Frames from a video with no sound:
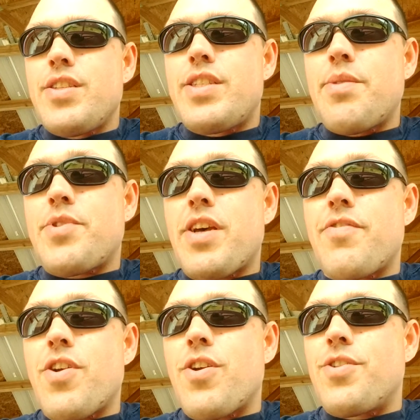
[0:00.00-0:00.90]
Tips
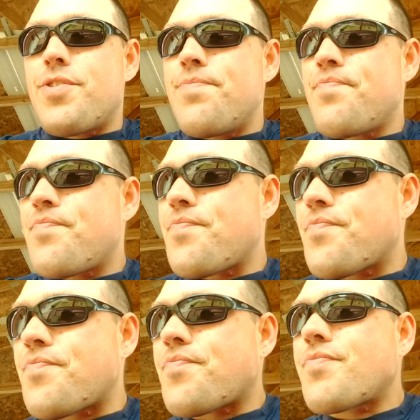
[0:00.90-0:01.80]
I've learned.
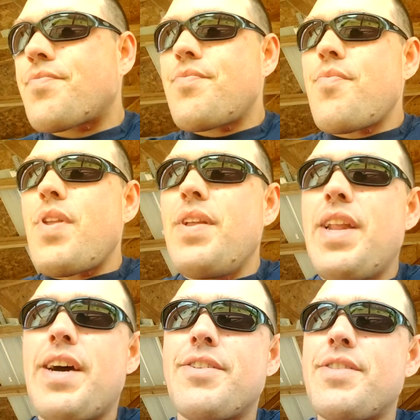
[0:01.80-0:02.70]

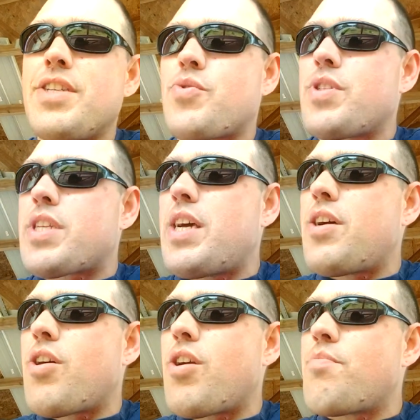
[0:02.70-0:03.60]
Now, this one's kind
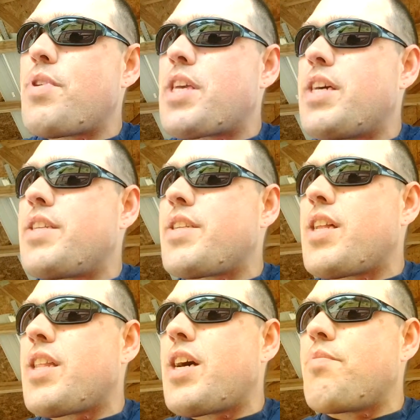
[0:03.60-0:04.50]
of hard because
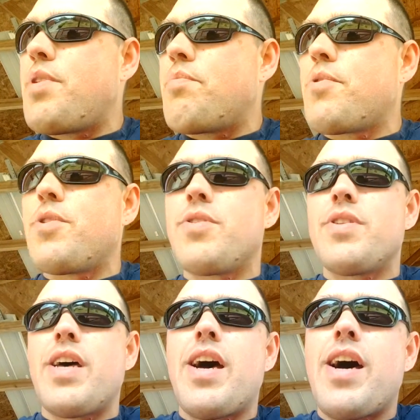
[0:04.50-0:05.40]
a lot of people